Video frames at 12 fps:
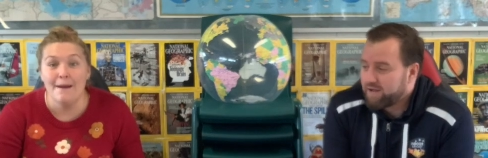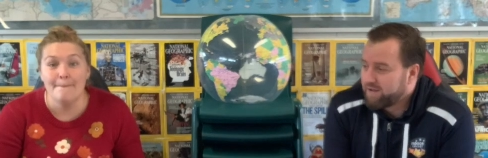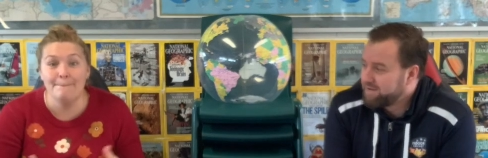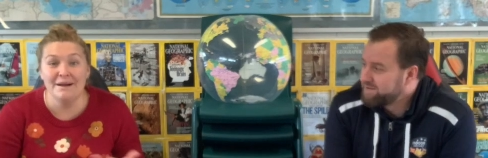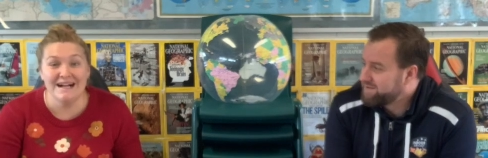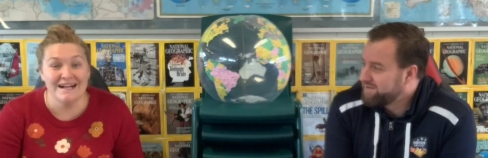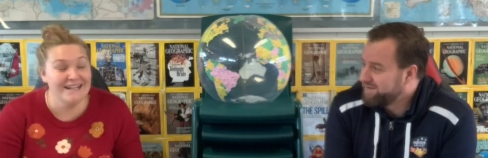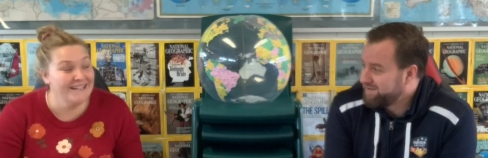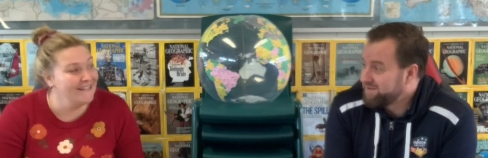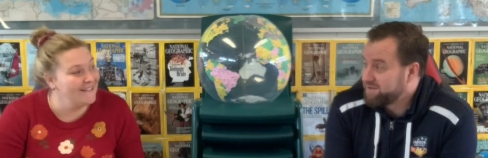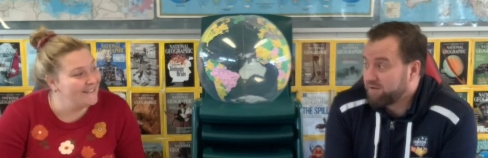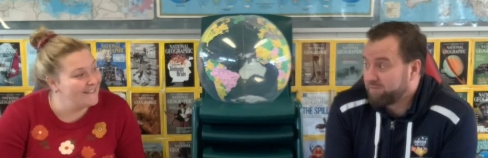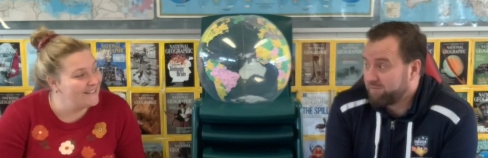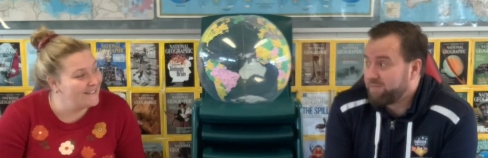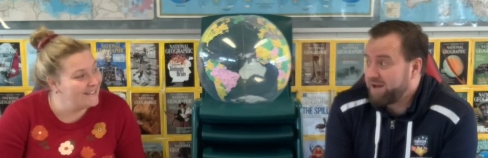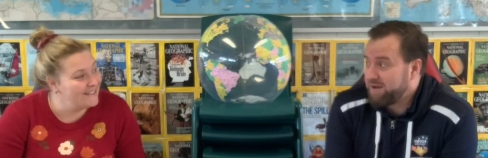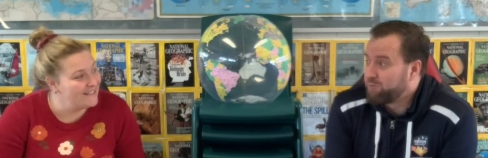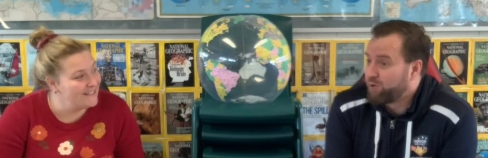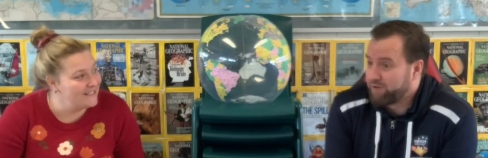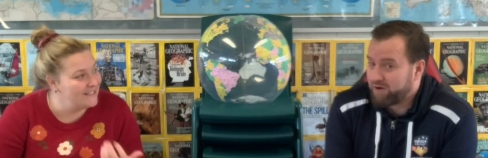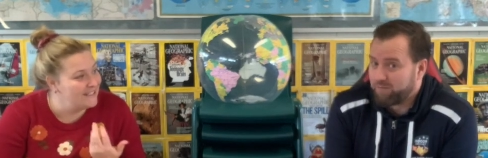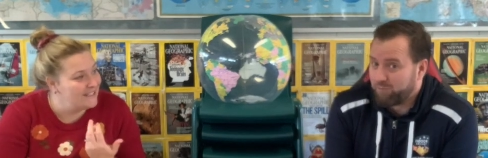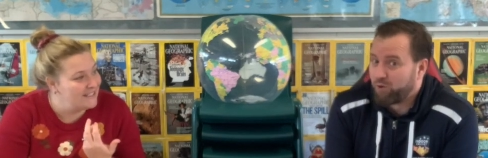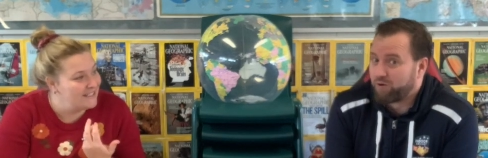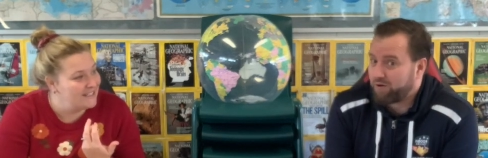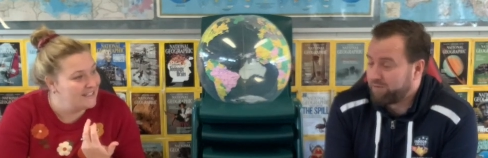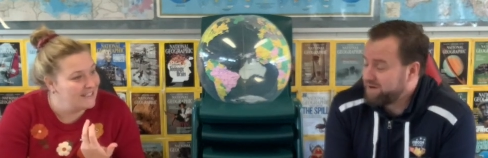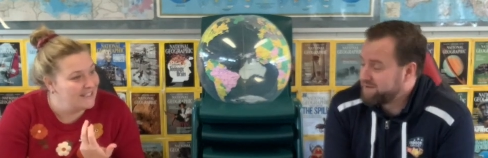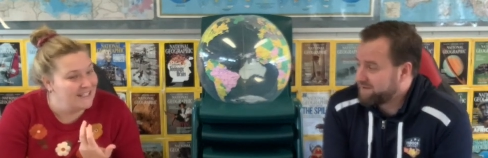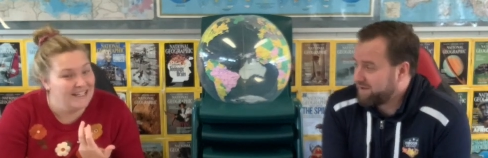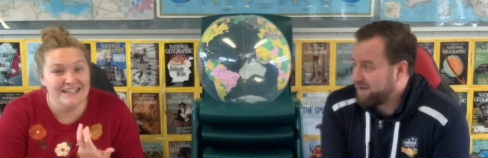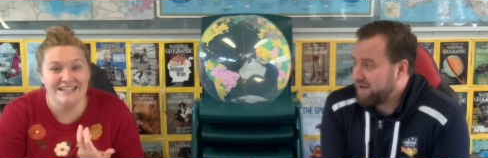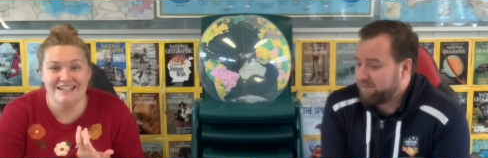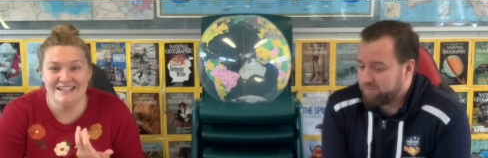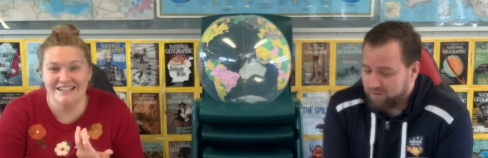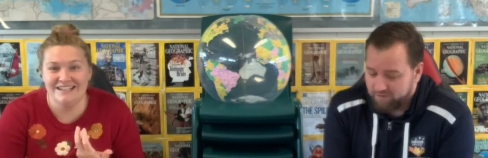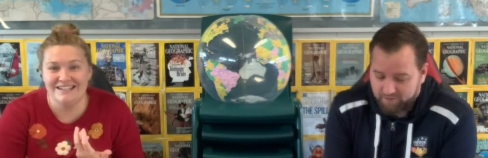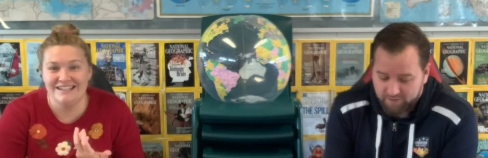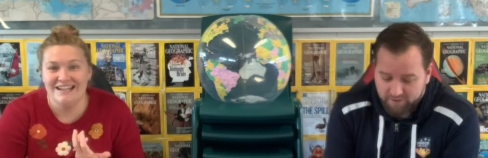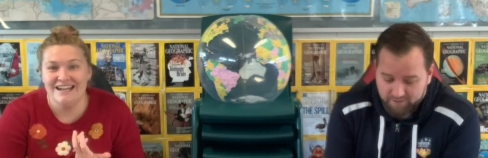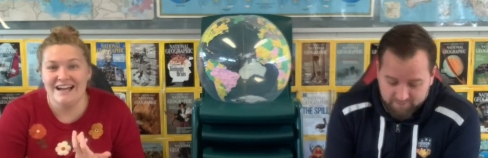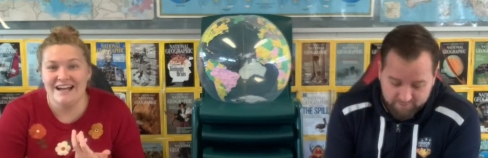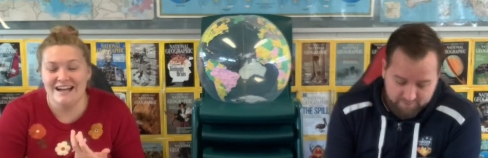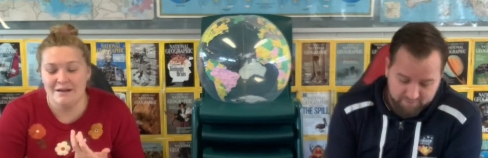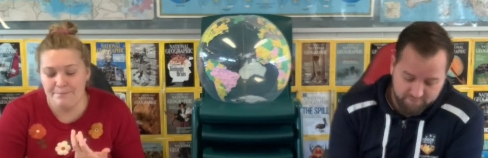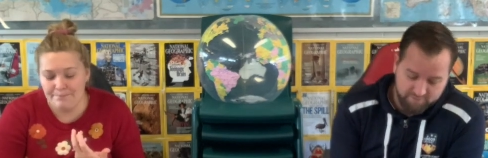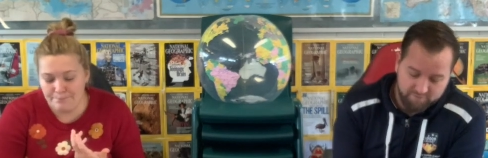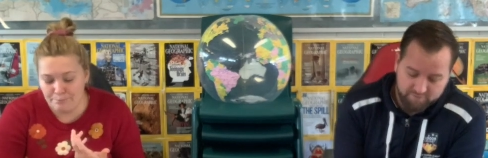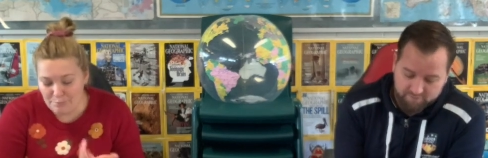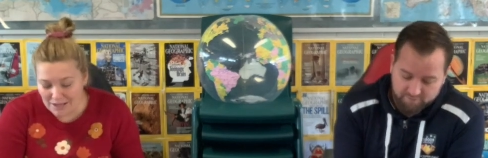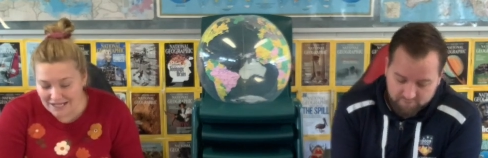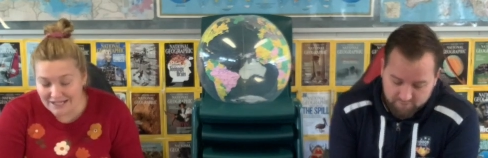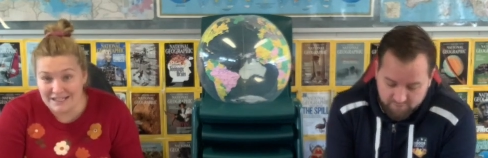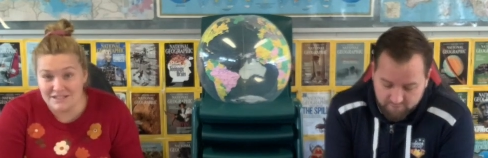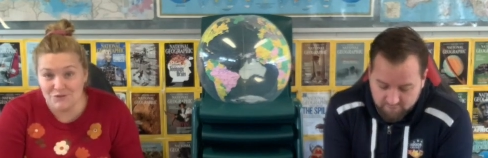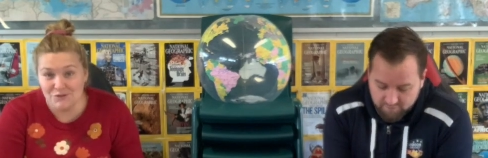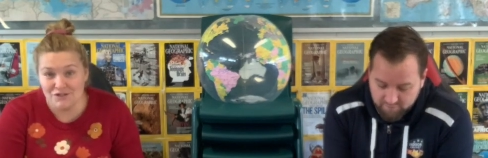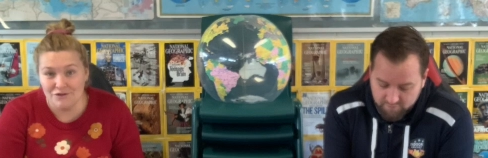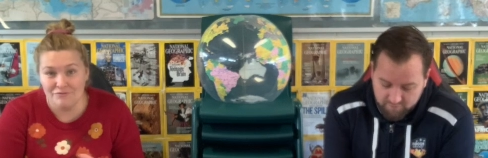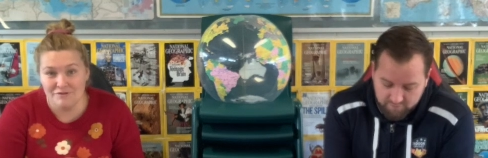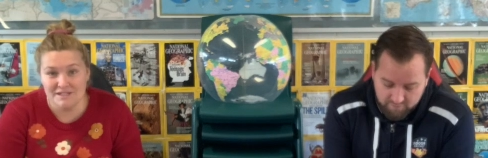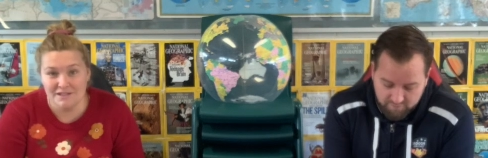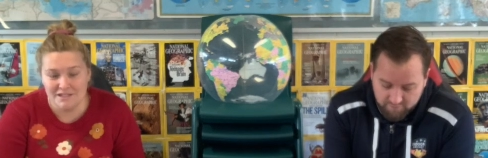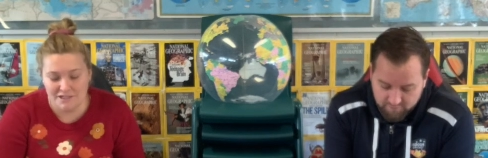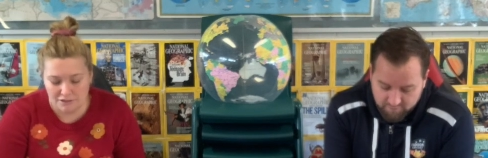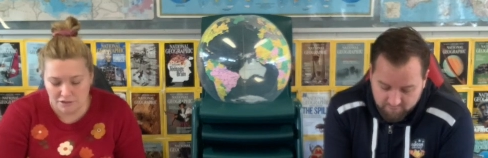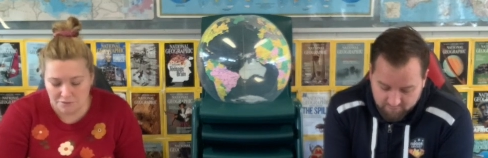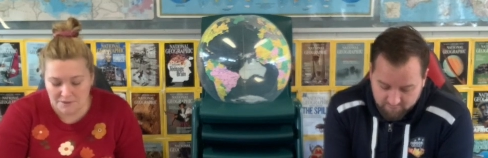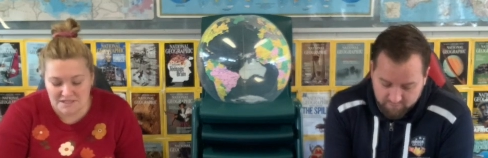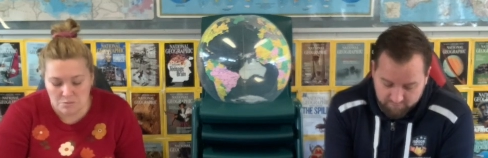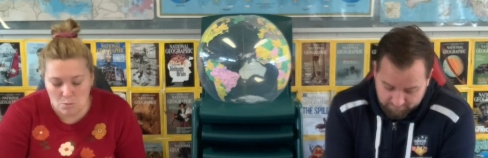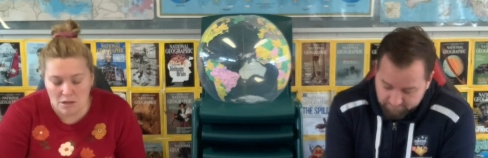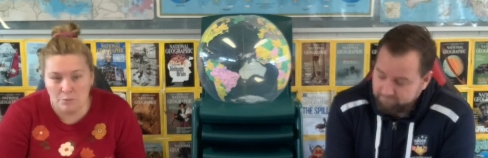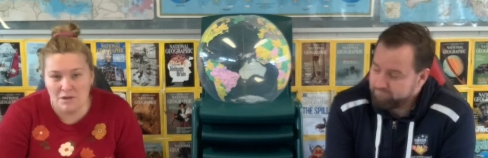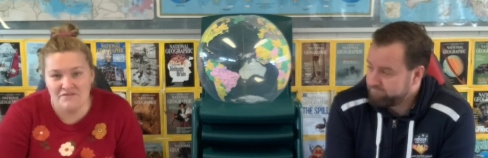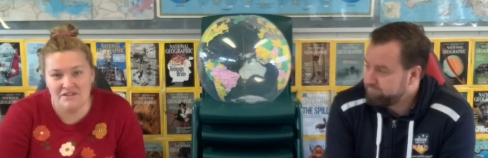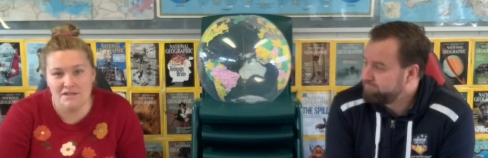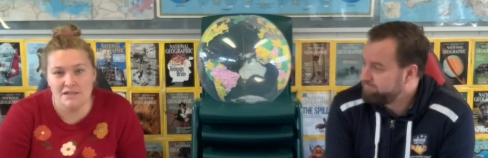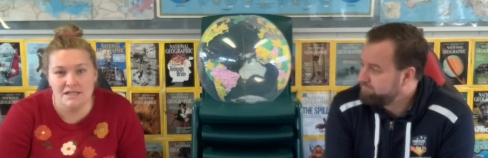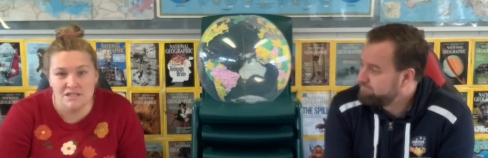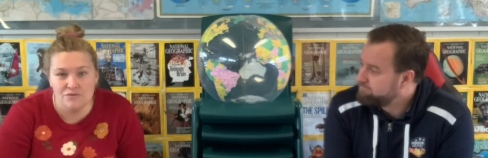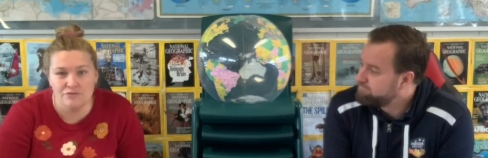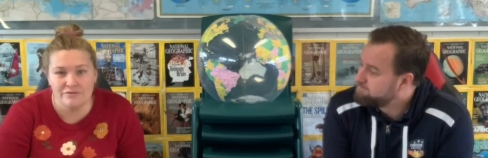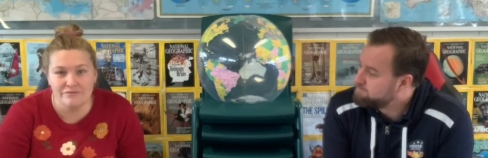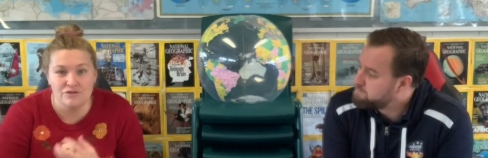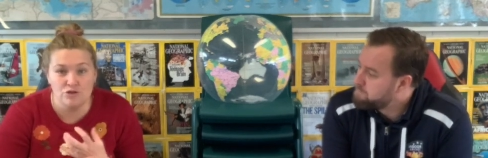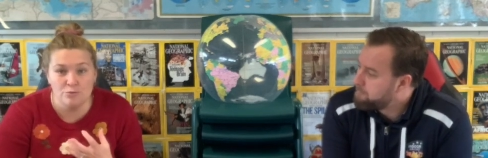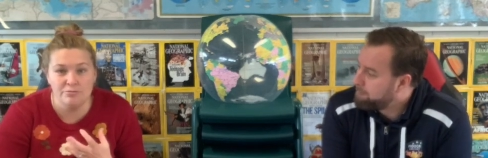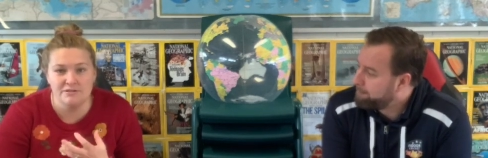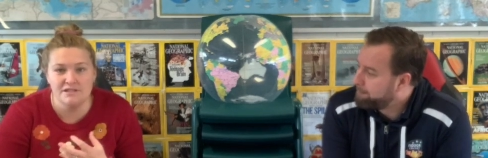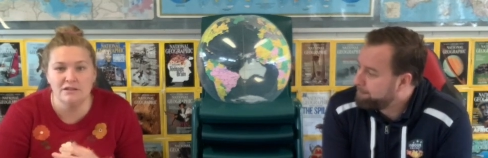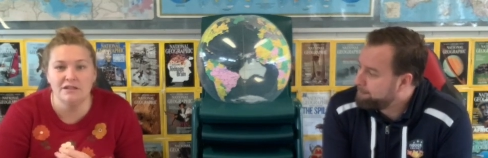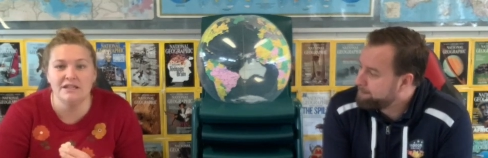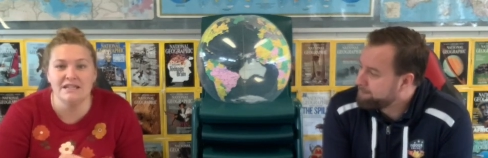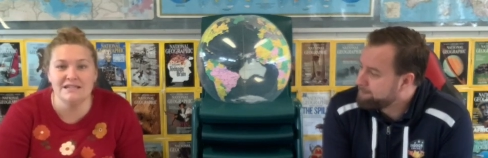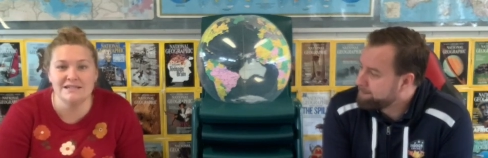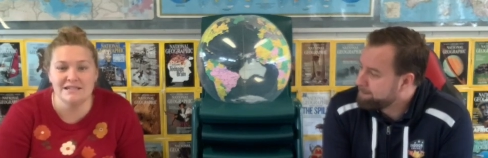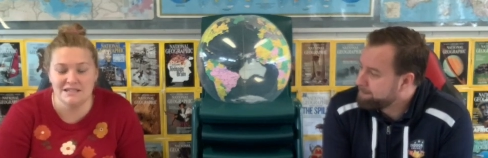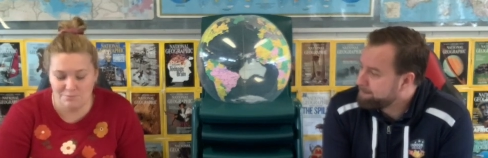Speaker 1: but there's not many more that are more at risk than it.
Speaker 2: Yeah. yeah. Um, but it's also resilient in a lot of ways. In one way that it is re- super resilient is its